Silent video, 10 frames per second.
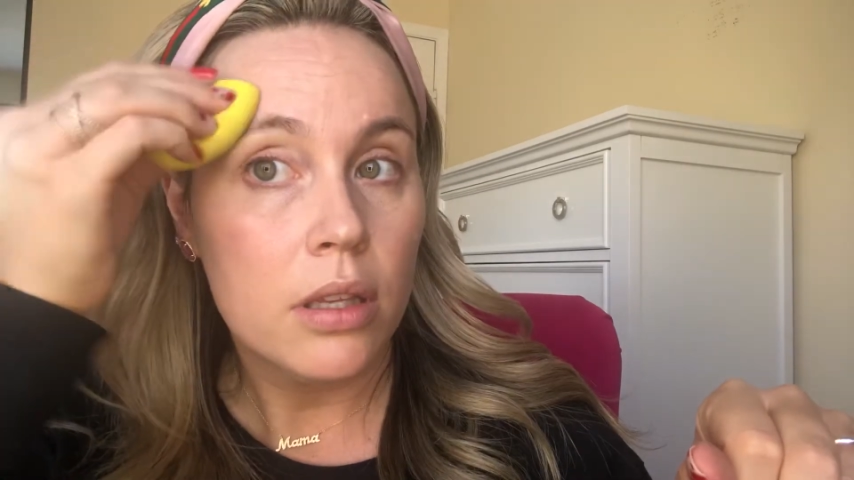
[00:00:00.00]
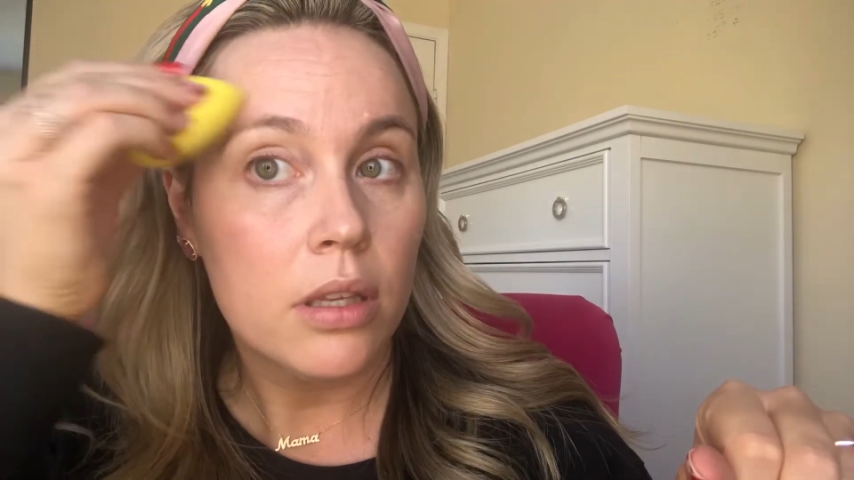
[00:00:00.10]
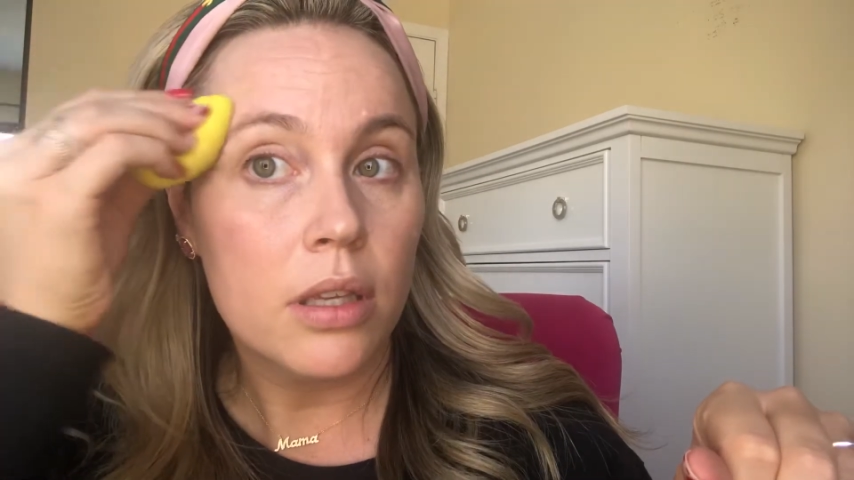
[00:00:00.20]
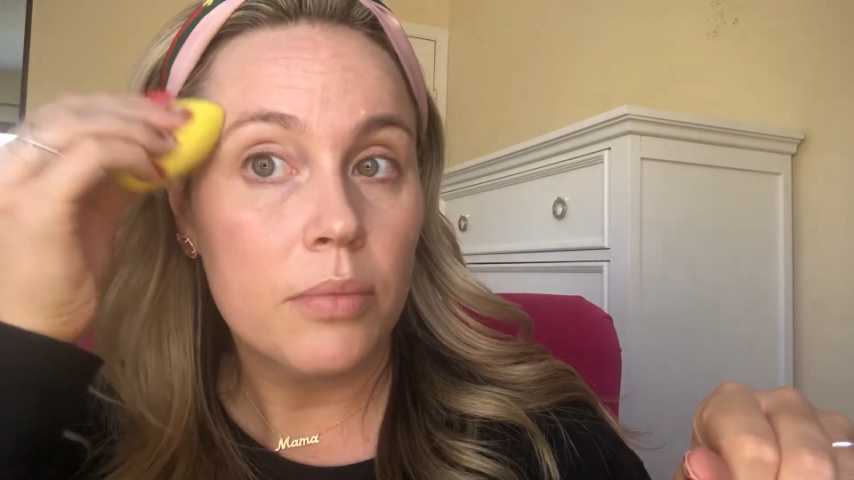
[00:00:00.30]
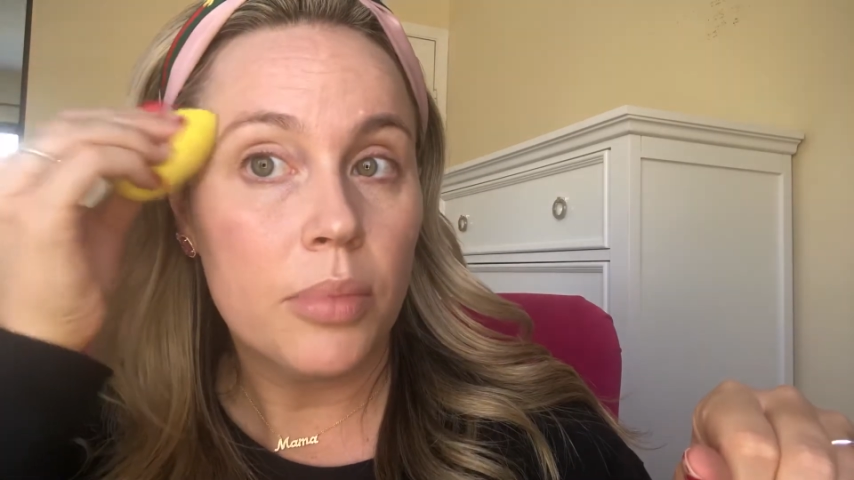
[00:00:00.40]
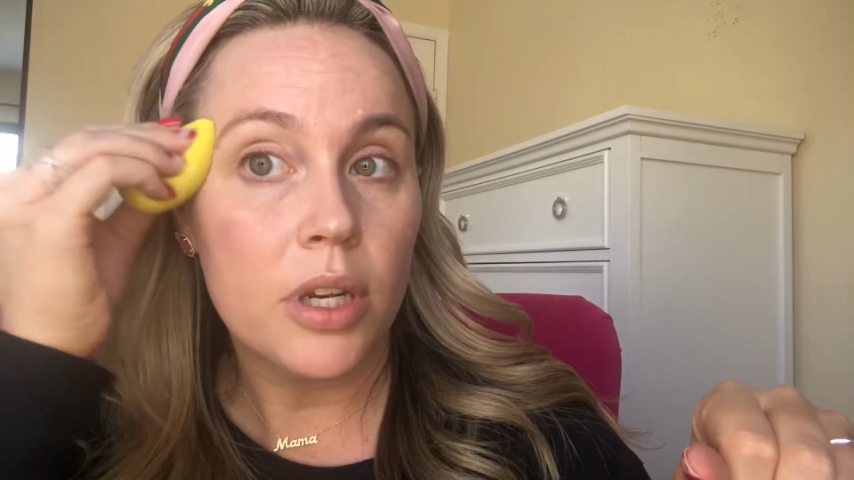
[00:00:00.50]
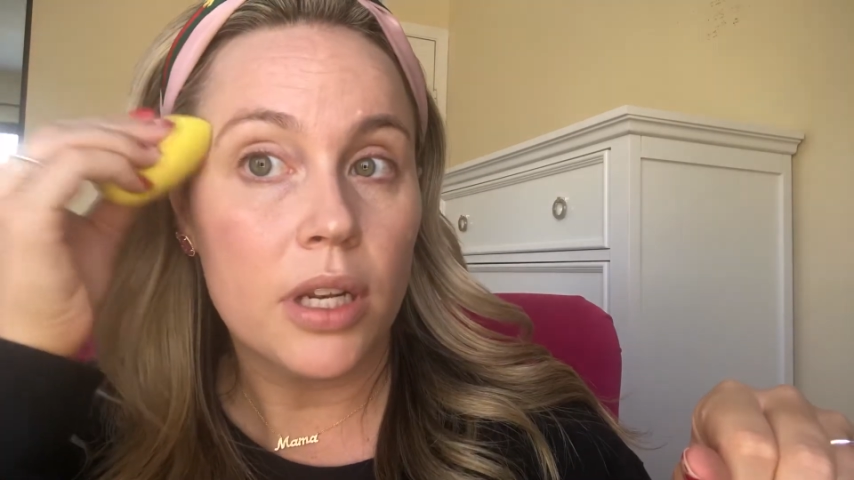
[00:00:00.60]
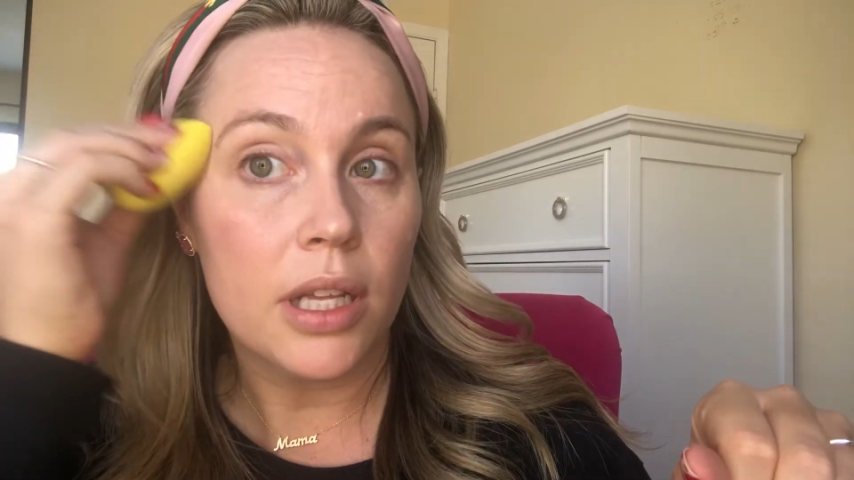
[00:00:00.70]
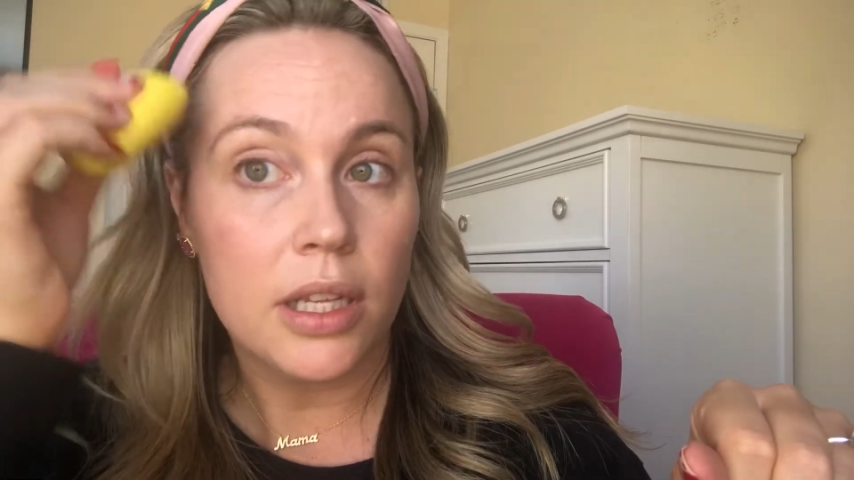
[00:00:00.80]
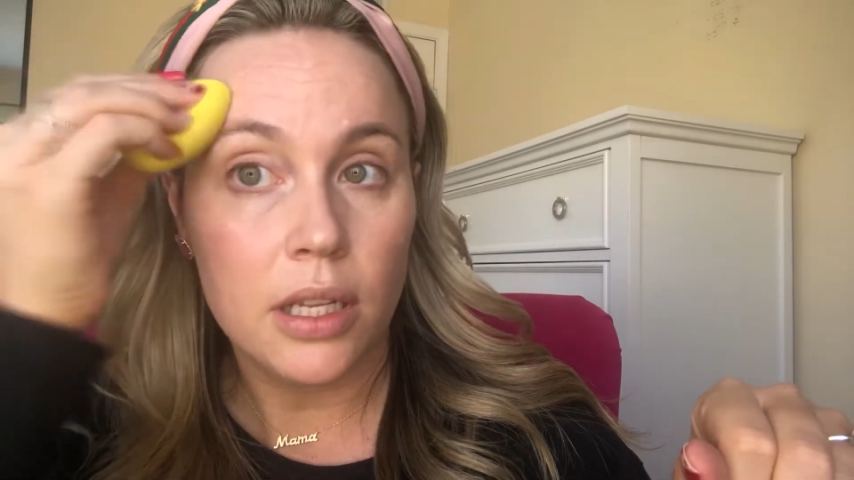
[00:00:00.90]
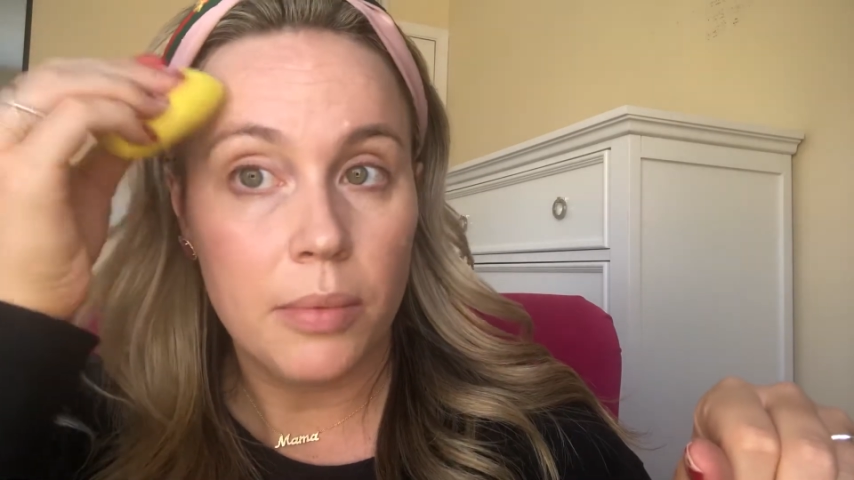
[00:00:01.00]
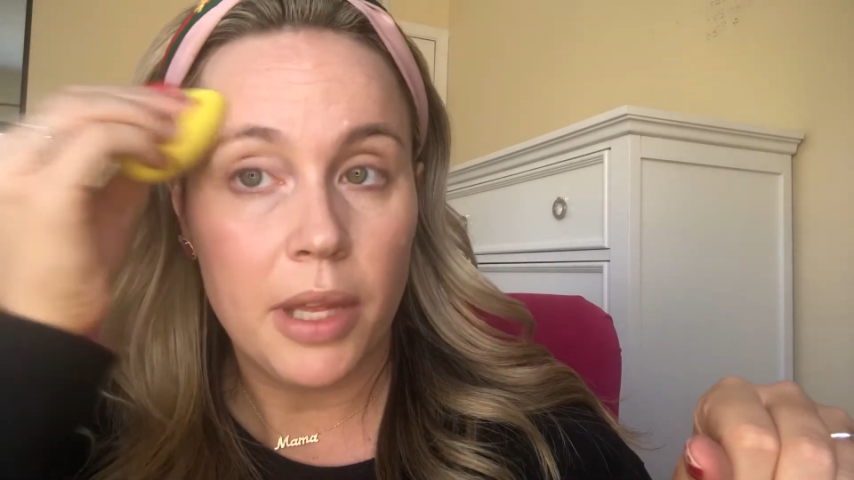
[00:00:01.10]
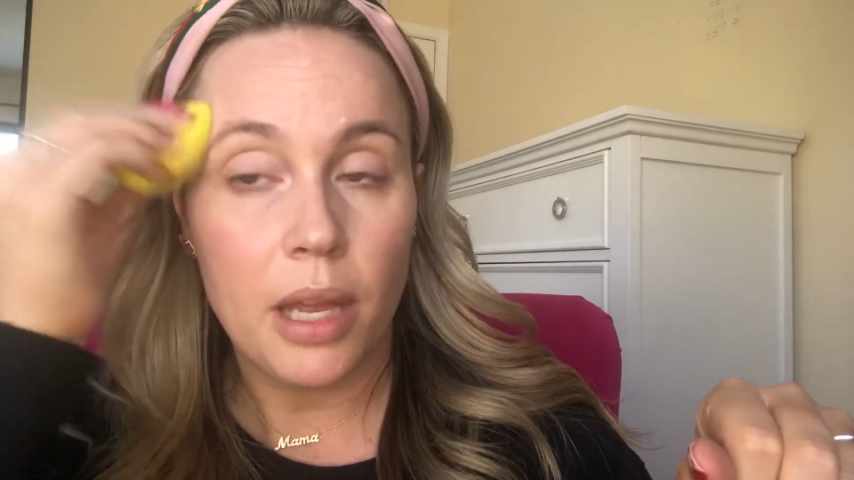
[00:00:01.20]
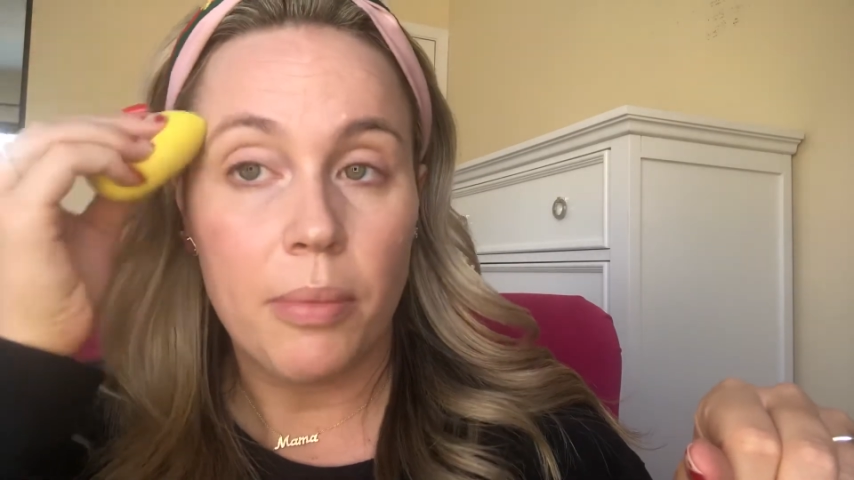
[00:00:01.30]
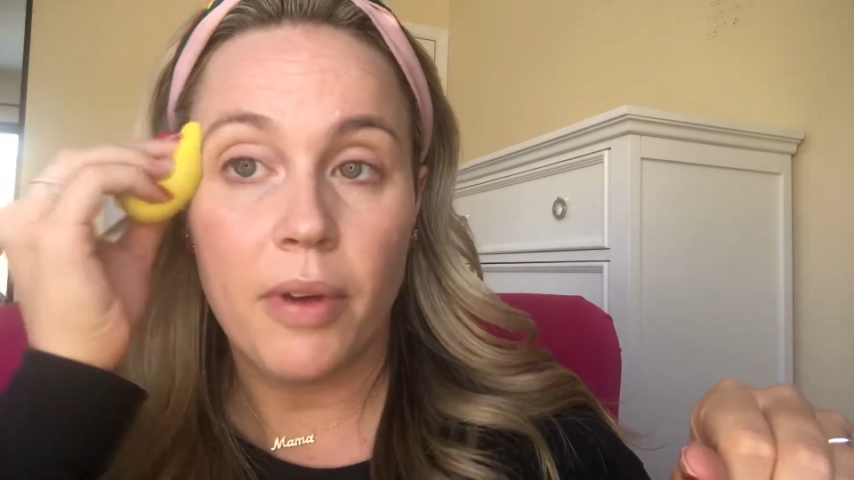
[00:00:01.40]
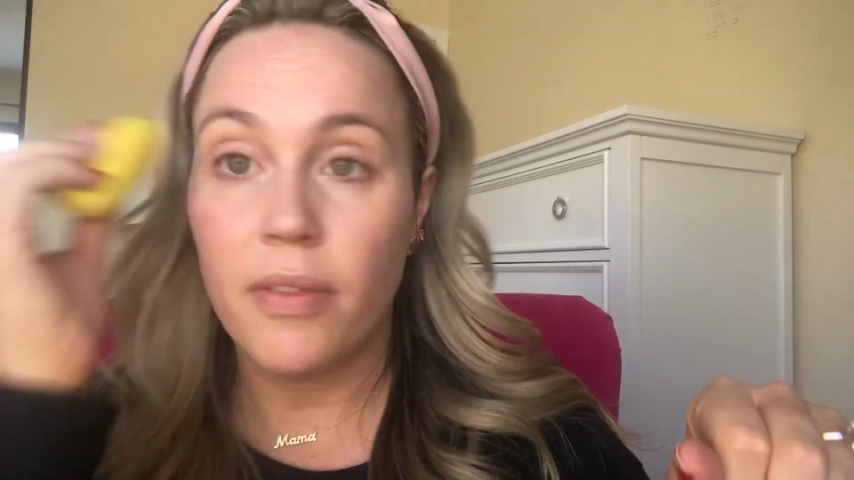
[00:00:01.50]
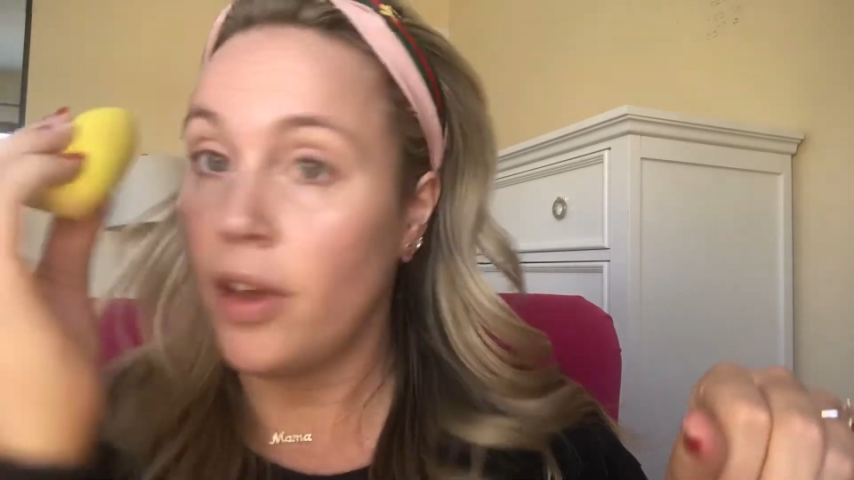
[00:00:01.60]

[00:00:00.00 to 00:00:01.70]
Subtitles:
You can put it a little bit above the